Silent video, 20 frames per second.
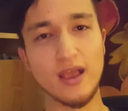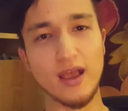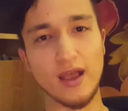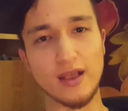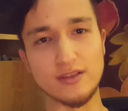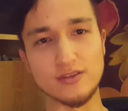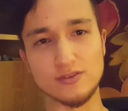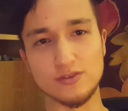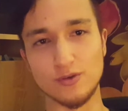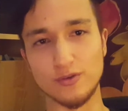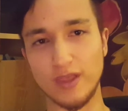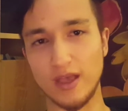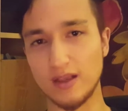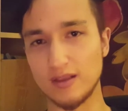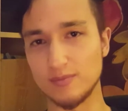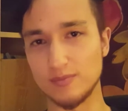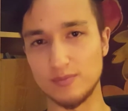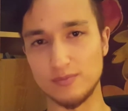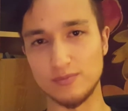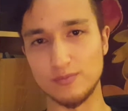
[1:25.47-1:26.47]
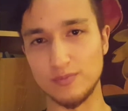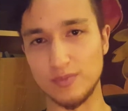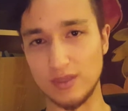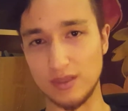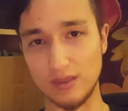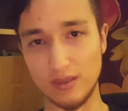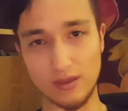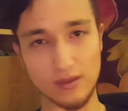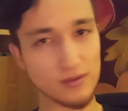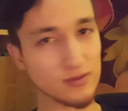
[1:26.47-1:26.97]
And so that can
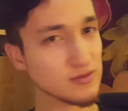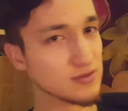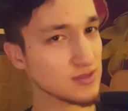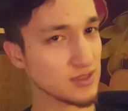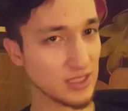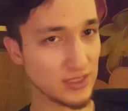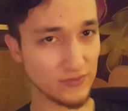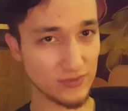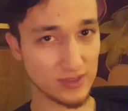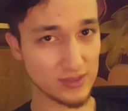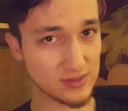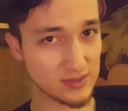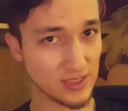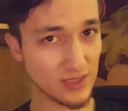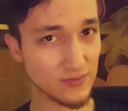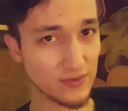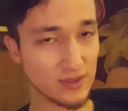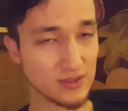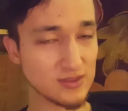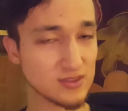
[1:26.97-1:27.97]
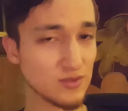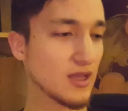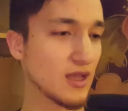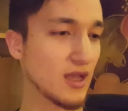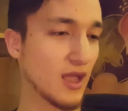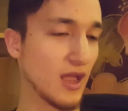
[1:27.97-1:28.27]
be a significant savings.